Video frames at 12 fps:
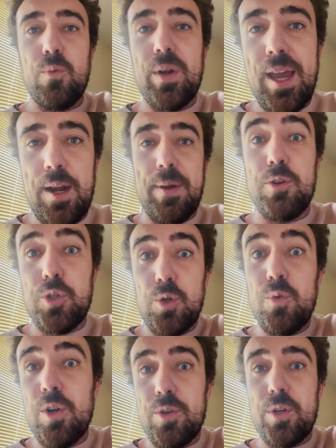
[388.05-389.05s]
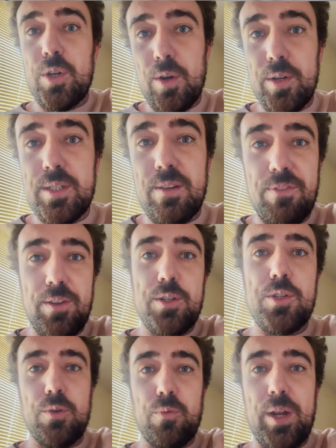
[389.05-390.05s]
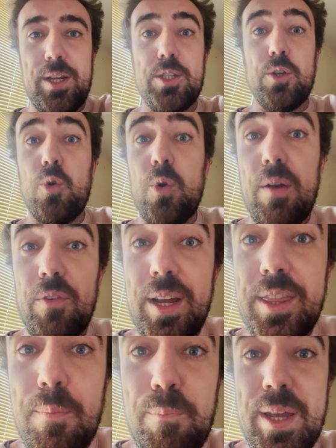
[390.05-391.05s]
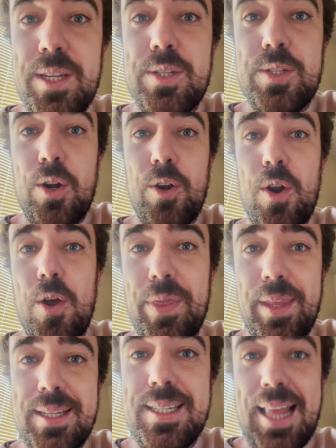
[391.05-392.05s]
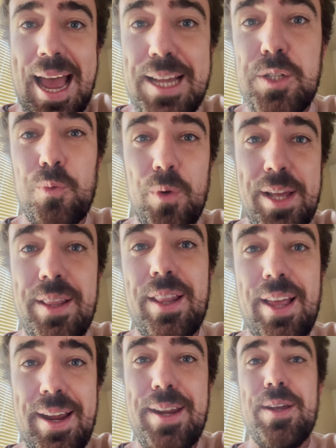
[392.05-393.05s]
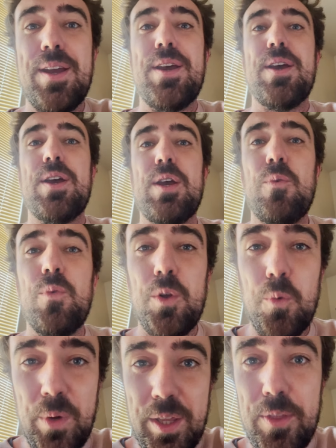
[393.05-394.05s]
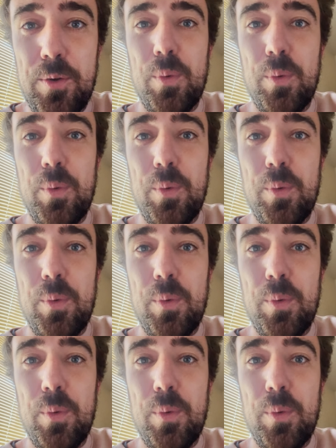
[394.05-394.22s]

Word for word: We had about 200 yards to finish the race. So whoever got the best start on this last red light will win the